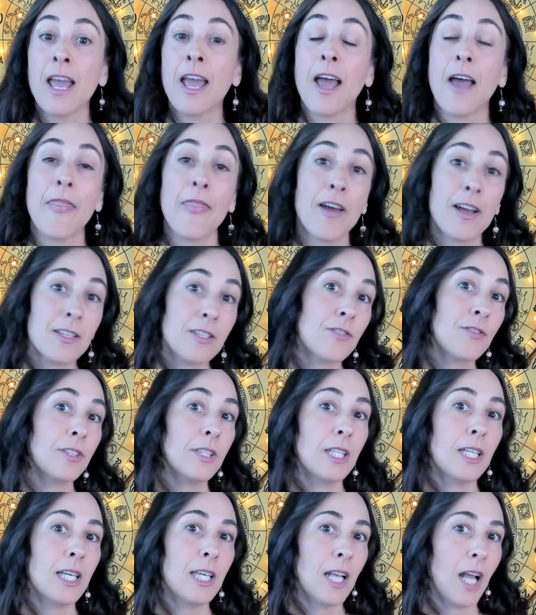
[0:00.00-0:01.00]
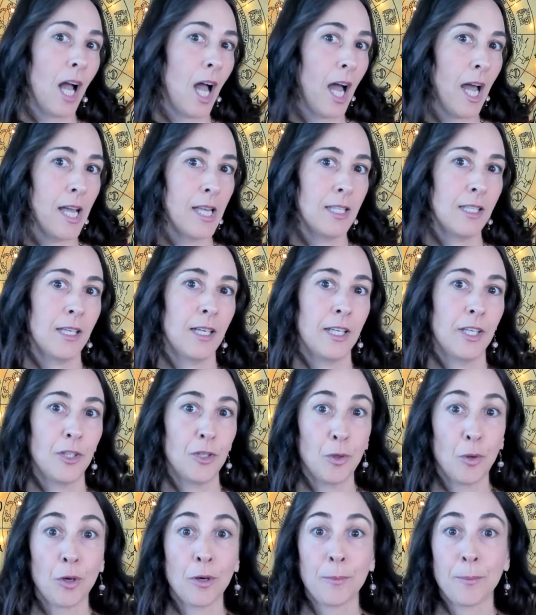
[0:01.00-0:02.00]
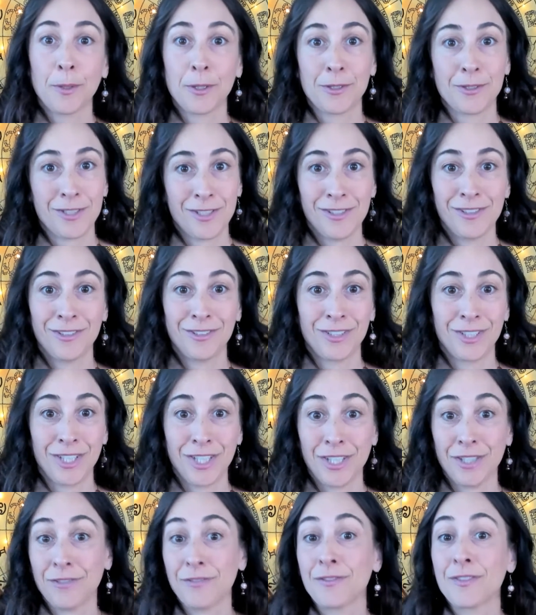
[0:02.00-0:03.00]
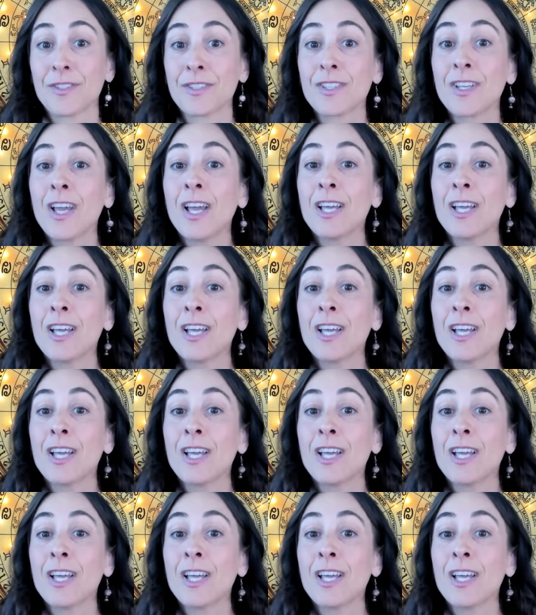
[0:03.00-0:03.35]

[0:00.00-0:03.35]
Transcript: and that's really going to highlight your personal gifts.